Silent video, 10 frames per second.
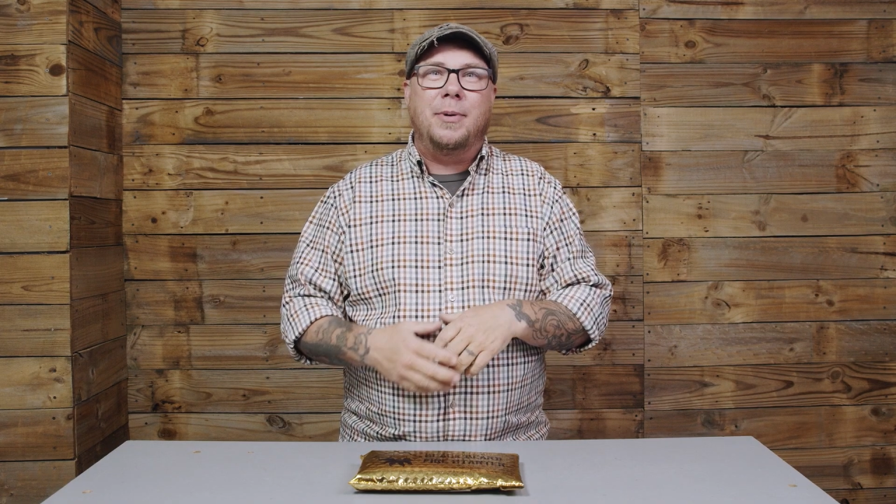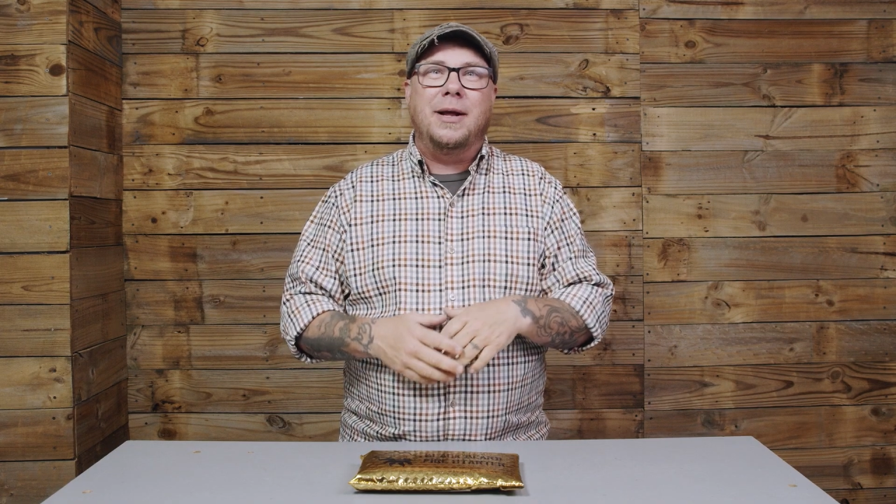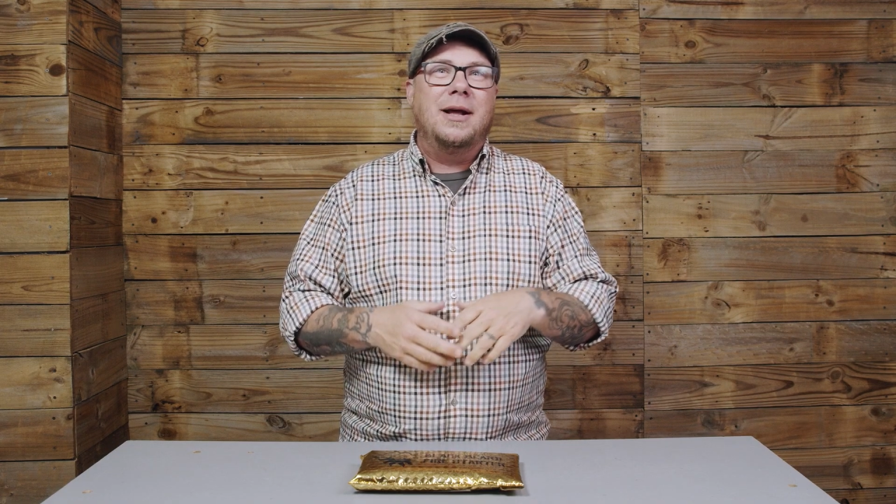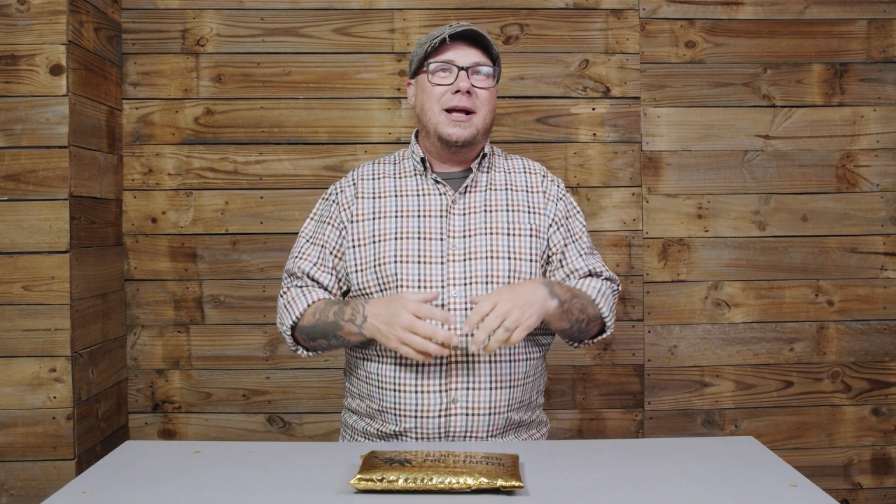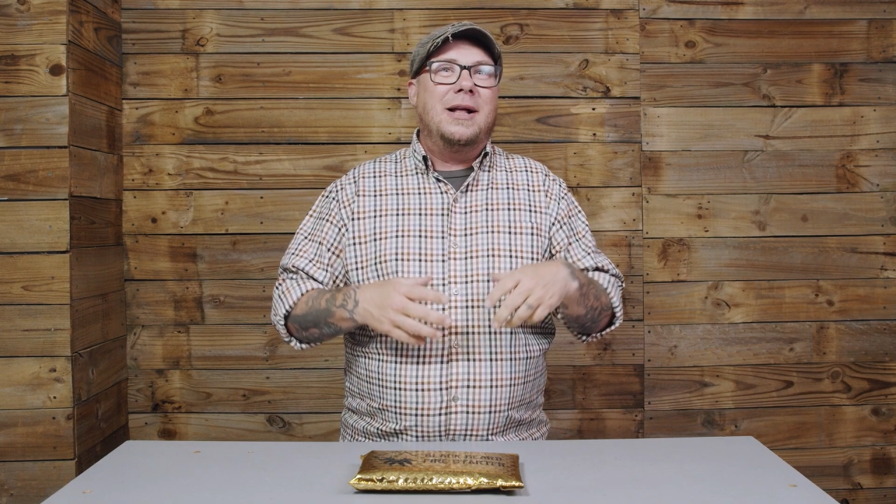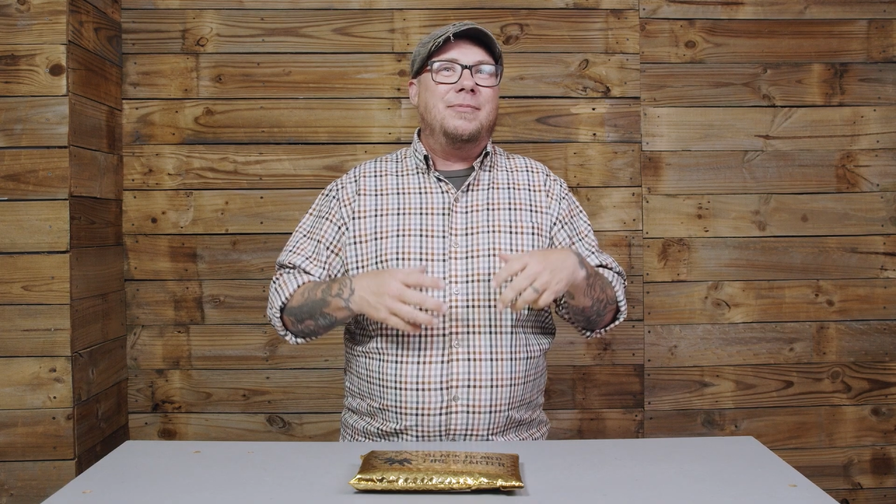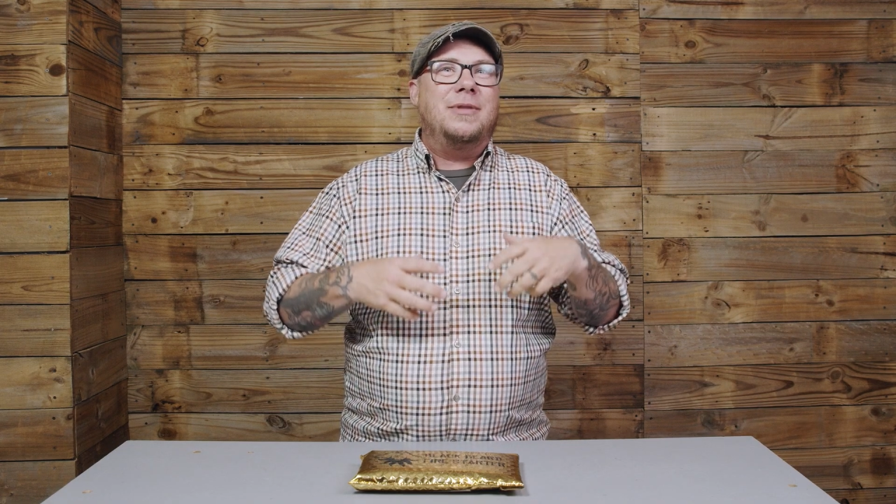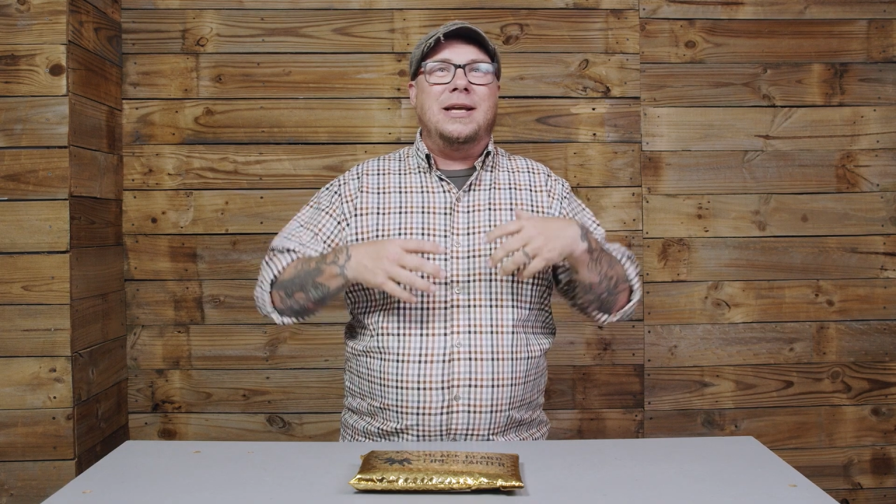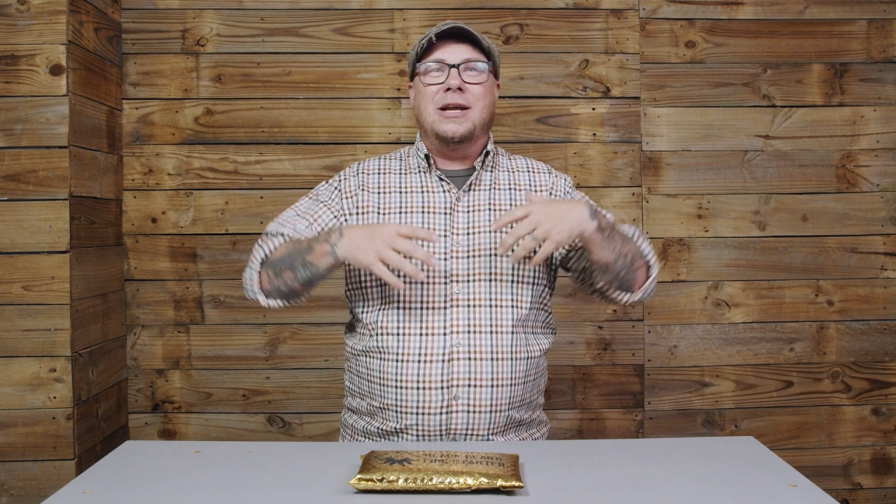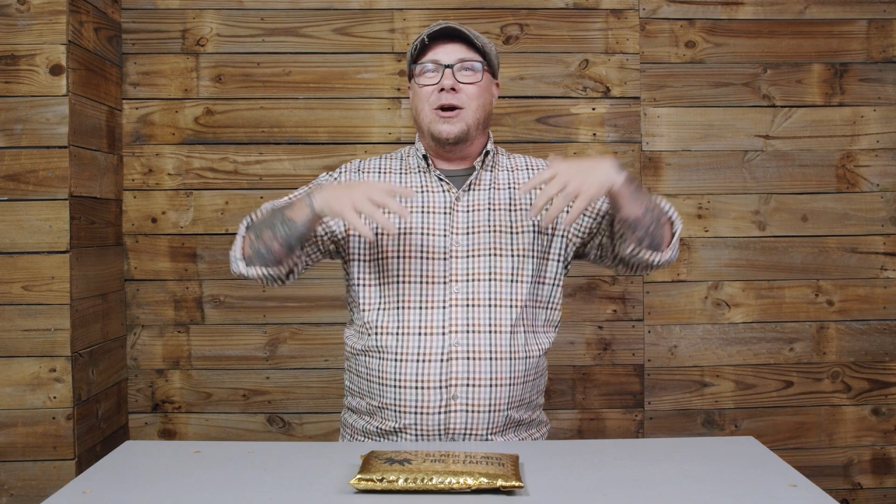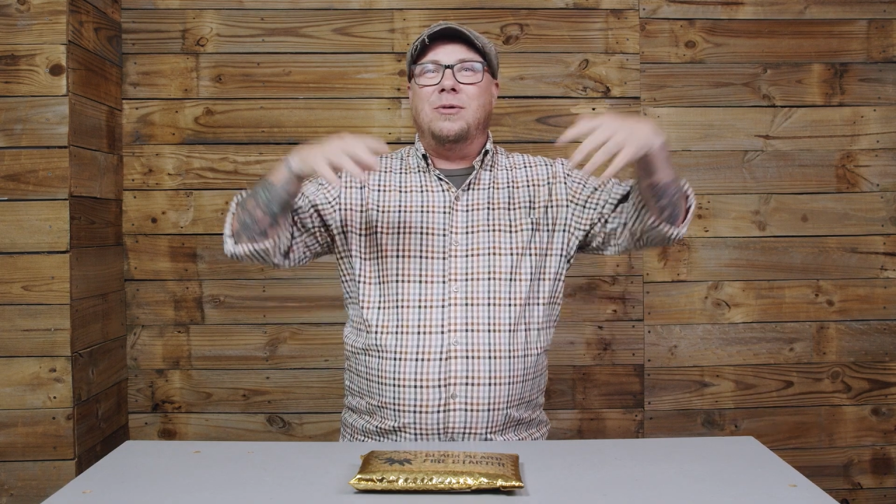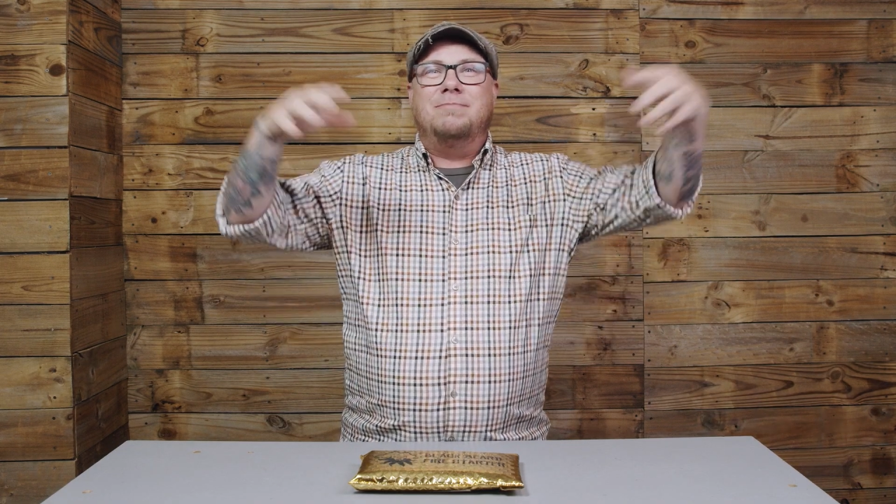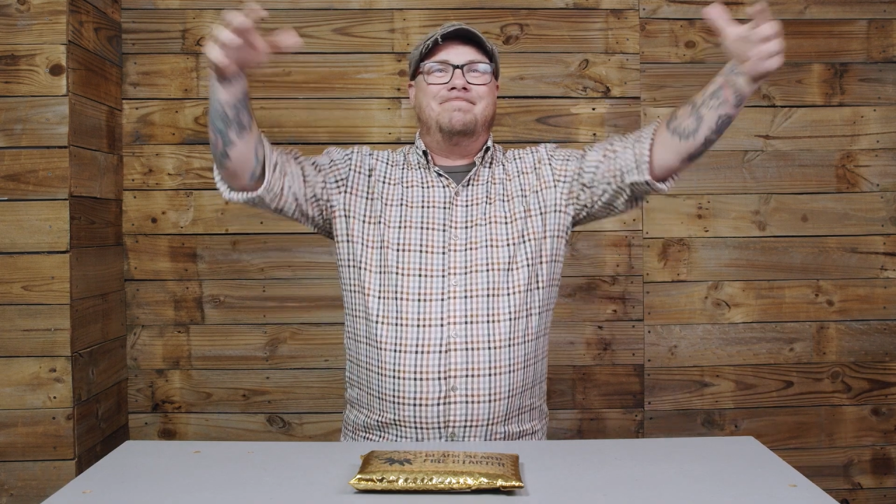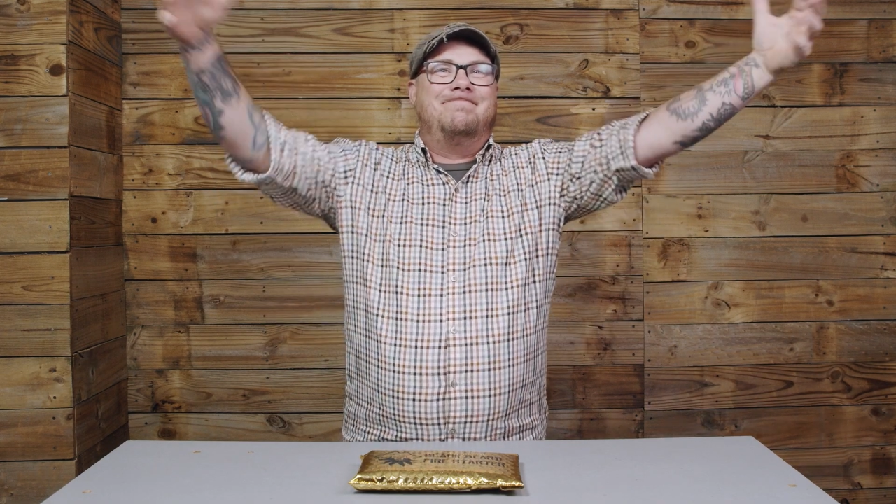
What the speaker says: But, you know,